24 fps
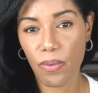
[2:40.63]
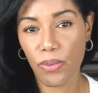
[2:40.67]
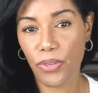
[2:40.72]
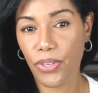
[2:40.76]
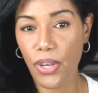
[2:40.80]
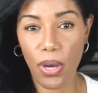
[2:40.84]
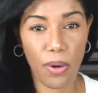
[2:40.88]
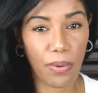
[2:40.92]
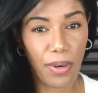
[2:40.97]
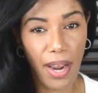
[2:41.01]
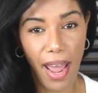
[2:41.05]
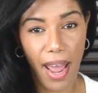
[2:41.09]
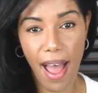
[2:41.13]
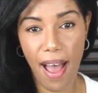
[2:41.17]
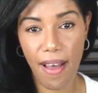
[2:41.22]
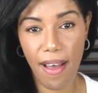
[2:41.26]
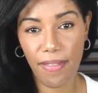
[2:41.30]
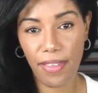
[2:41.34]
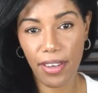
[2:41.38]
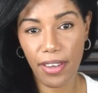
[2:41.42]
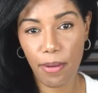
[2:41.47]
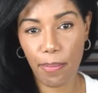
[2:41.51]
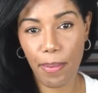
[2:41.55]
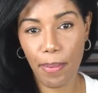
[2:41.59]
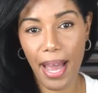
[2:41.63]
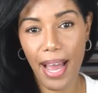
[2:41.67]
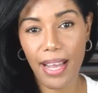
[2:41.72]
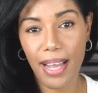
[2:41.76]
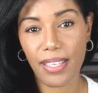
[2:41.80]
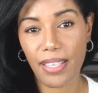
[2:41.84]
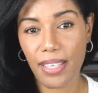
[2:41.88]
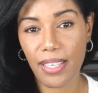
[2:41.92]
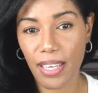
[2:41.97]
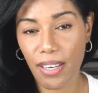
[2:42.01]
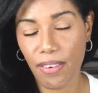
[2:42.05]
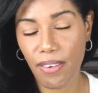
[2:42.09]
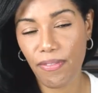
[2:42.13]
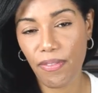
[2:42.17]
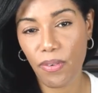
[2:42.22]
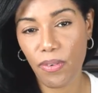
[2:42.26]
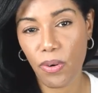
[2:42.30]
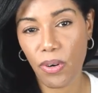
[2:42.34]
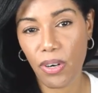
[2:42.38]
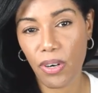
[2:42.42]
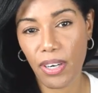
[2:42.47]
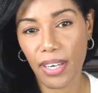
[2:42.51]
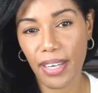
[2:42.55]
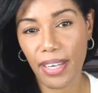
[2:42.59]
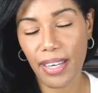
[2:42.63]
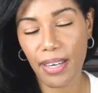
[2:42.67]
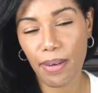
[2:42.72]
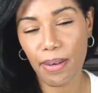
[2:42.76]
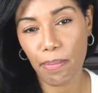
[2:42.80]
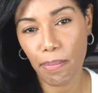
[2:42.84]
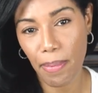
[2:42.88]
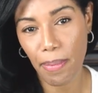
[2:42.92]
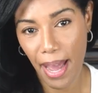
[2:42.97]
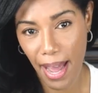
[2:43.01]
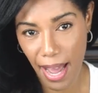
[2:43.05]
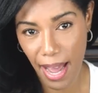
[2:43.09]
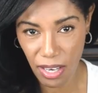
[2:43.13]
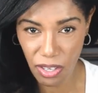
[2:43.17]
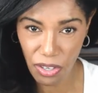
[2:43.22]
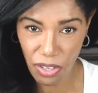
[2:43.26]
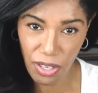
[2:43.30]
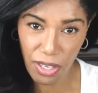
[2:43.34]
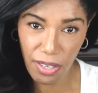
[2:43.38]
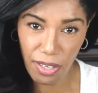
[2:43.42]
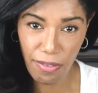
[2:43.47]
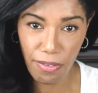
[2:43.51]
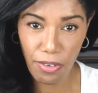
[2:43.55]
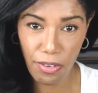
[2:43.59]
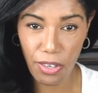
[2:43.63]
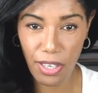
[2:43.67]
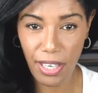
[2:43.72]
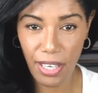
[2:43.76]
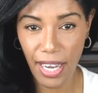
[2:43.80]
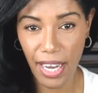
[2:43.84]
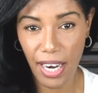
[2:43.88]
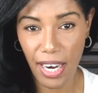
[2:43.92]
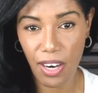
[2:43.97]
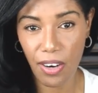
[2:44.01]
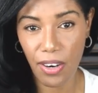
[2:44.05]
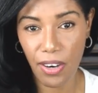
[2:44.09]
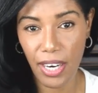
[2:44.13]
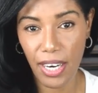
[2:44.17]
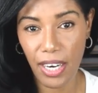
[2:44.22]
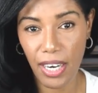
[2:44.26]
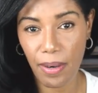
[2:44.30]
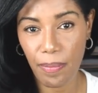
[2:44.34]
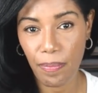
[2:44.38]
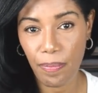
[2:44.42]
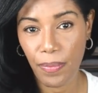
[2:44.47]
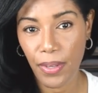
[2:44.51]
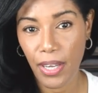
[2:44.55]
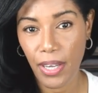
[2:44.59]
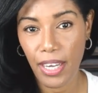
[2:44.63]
don't have the capacity for compassion, for caring.